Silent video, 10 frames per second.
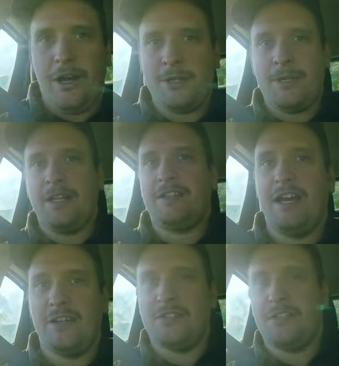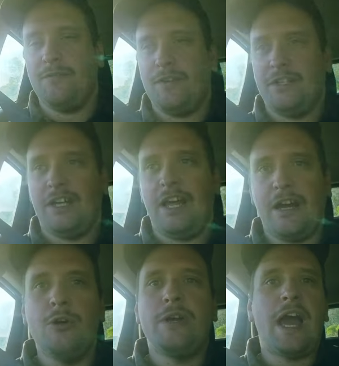110 or something. They're
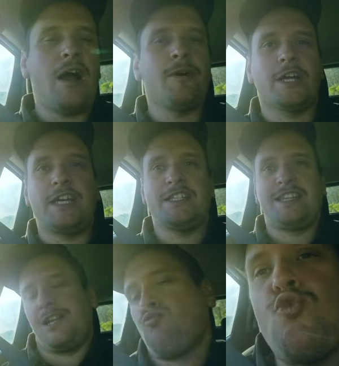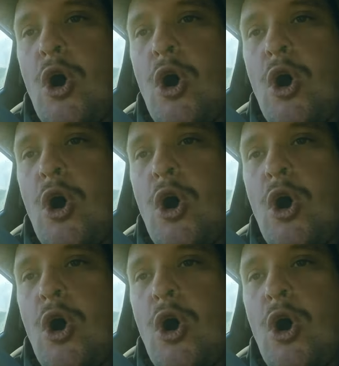like, oh yeah, I want to kiss that.